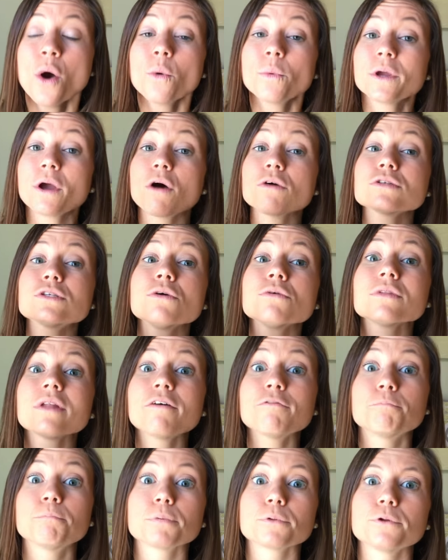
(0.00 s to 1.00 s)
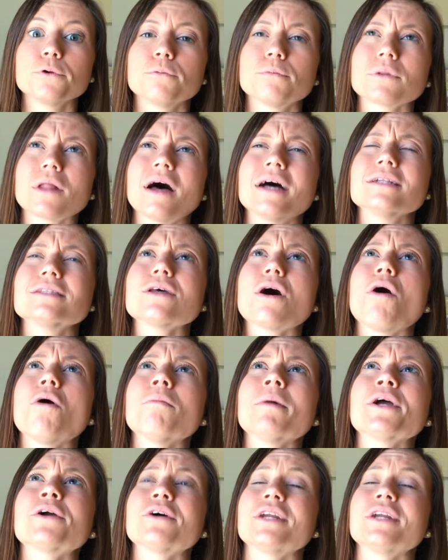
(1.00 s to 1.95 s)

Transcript: We also love Blue Bloods. Oh my